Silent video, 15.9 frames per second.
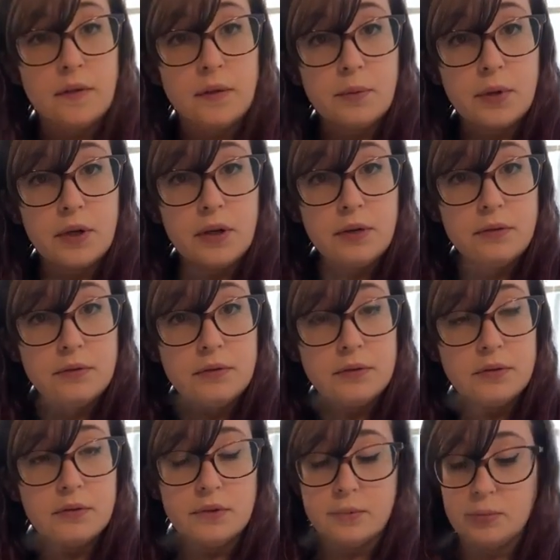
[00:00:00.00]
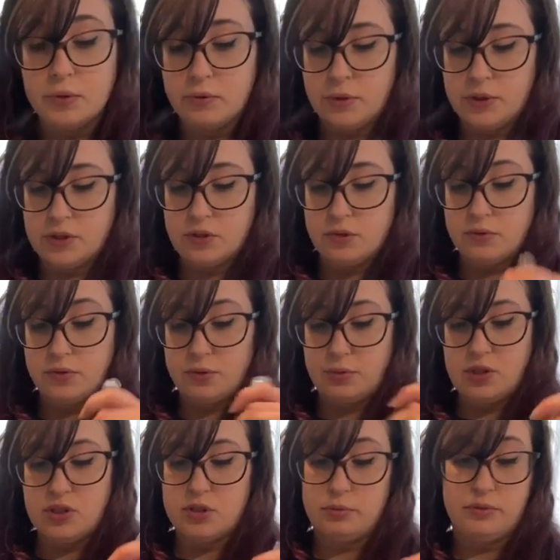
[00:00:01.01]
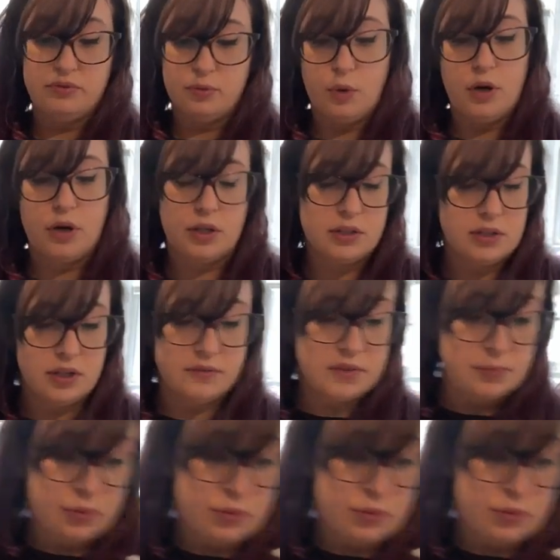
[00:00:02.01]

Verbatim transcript: There we go. I'm going to switch to a fork instead of